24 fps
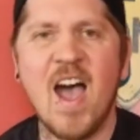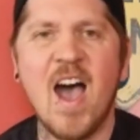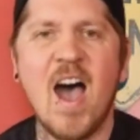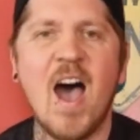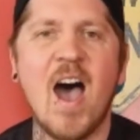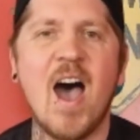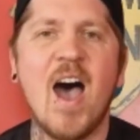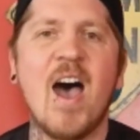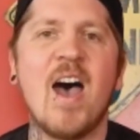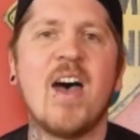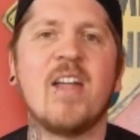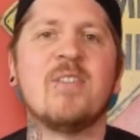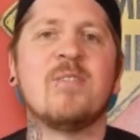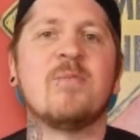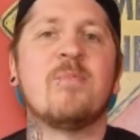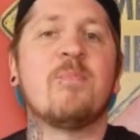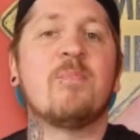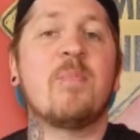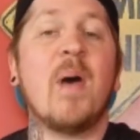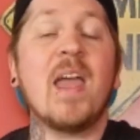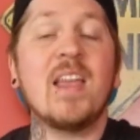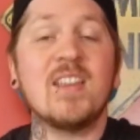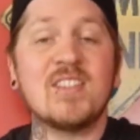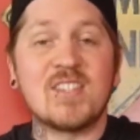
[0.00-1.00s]
And
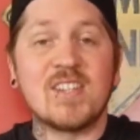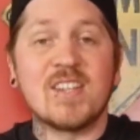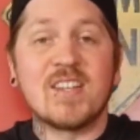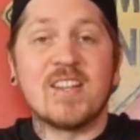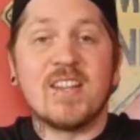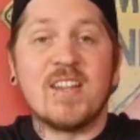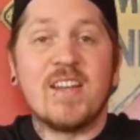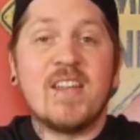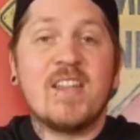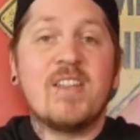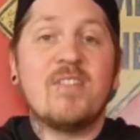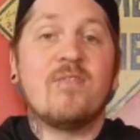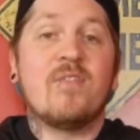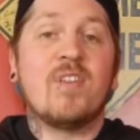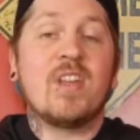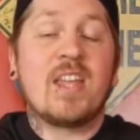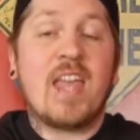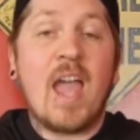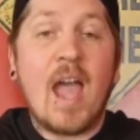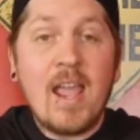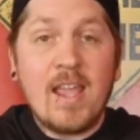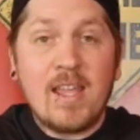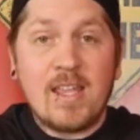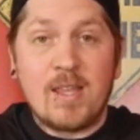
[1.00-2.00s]
basically, the
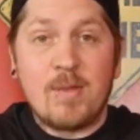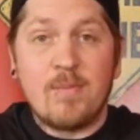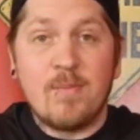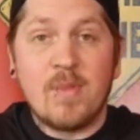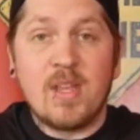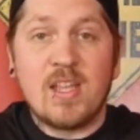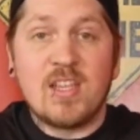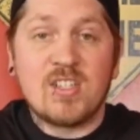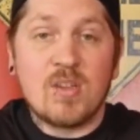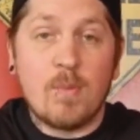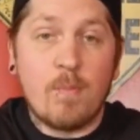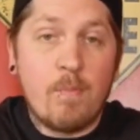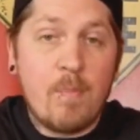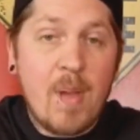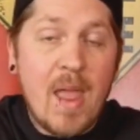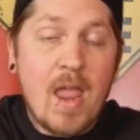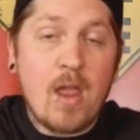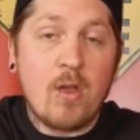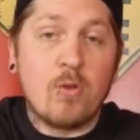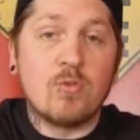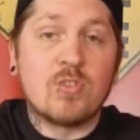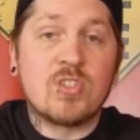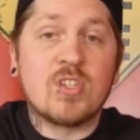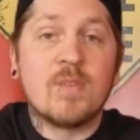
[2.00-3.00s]
game is
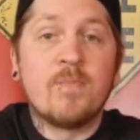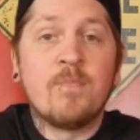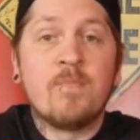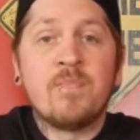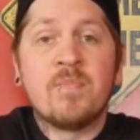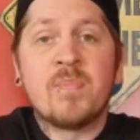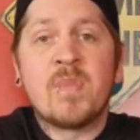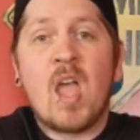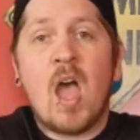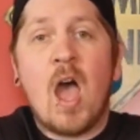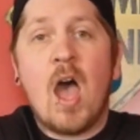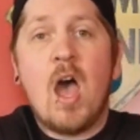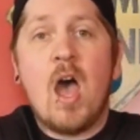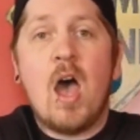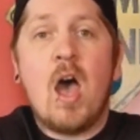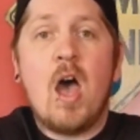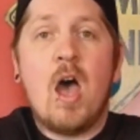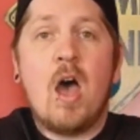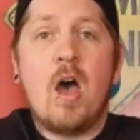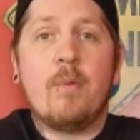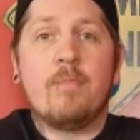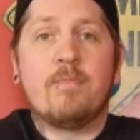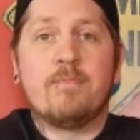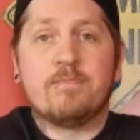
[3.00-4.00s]
about
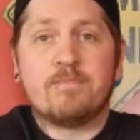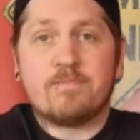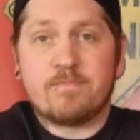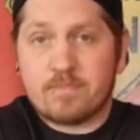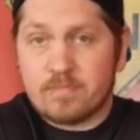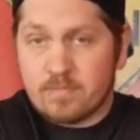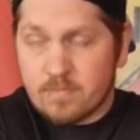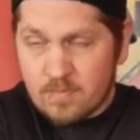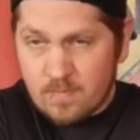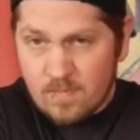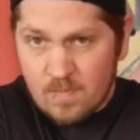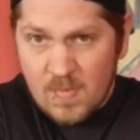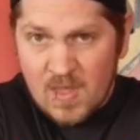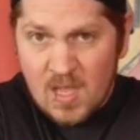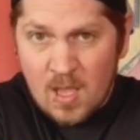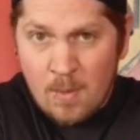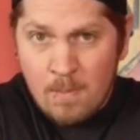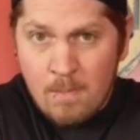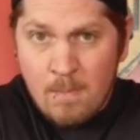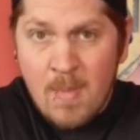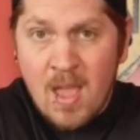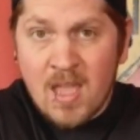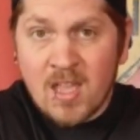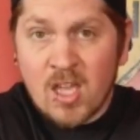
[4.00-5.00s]
a
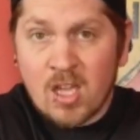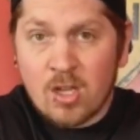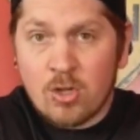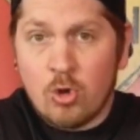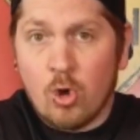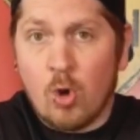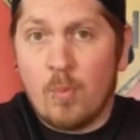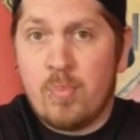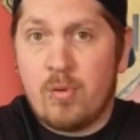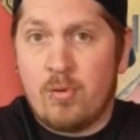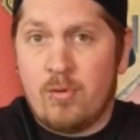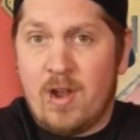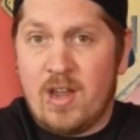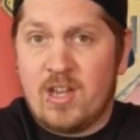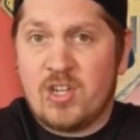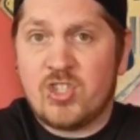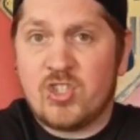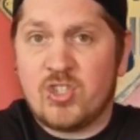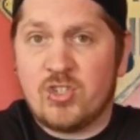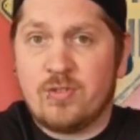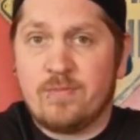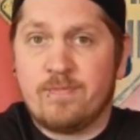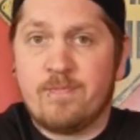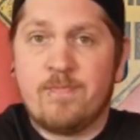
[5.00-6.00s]
mega
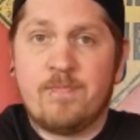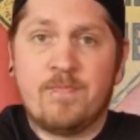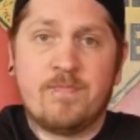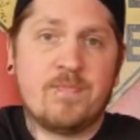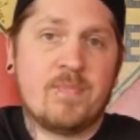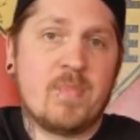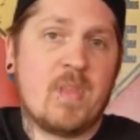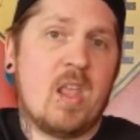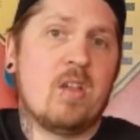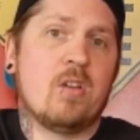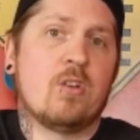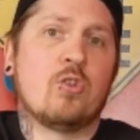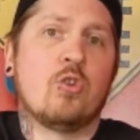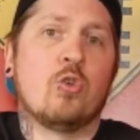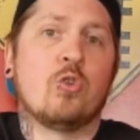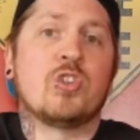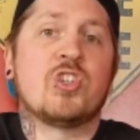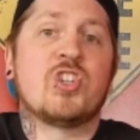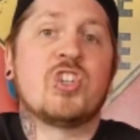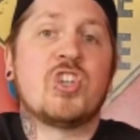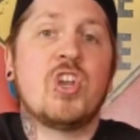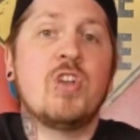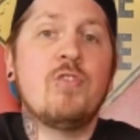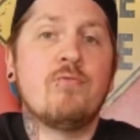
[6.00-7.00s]
corporation called
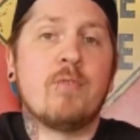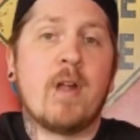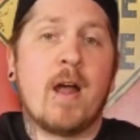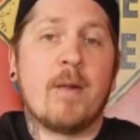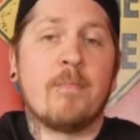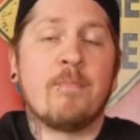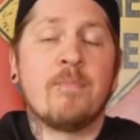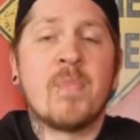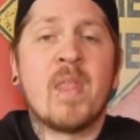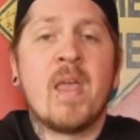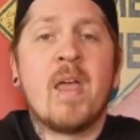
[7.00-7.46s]
Shinra,